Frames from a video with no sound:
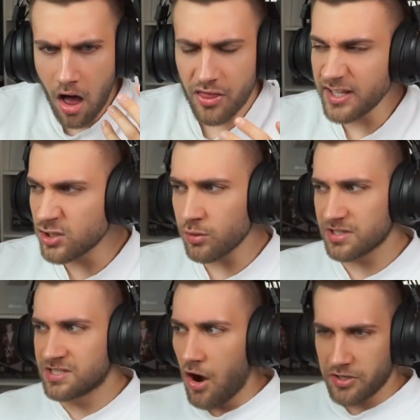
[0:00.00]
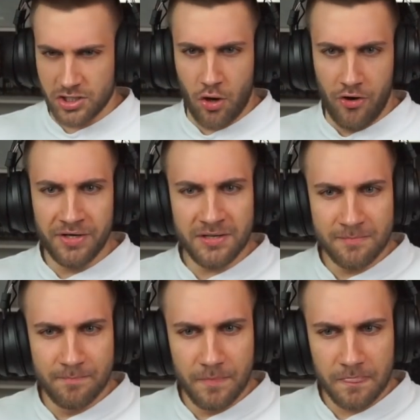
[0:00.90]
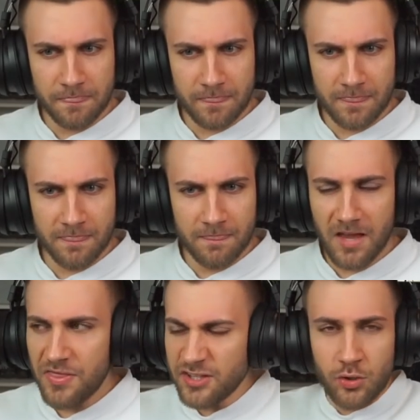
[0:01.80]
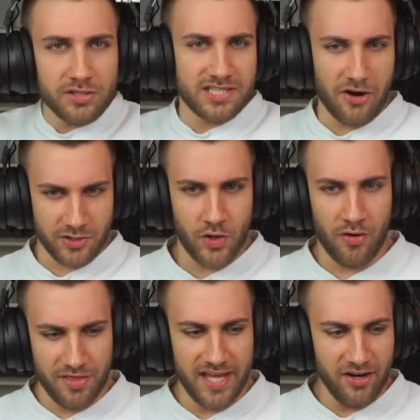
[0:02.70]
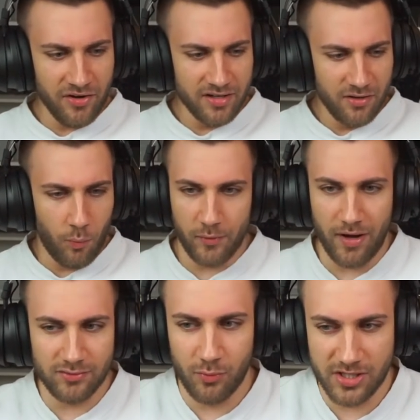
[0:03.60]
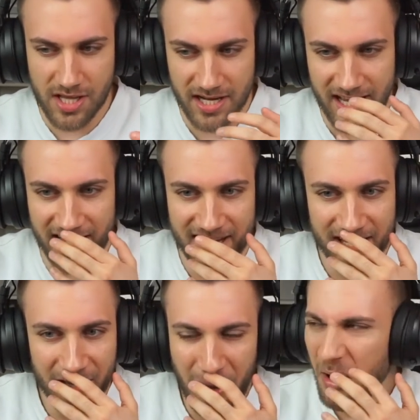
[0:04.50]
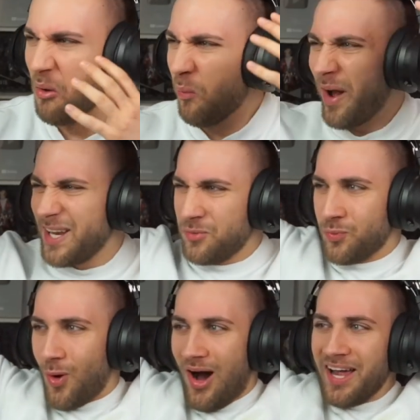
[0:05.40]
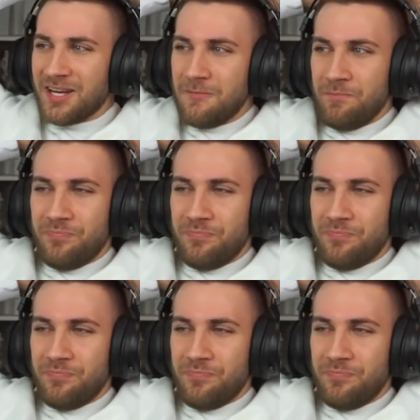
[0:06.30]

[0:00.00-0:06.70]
That took a dark turn. That took a dark turn there. Wait, we have to watch that again. Wait, what?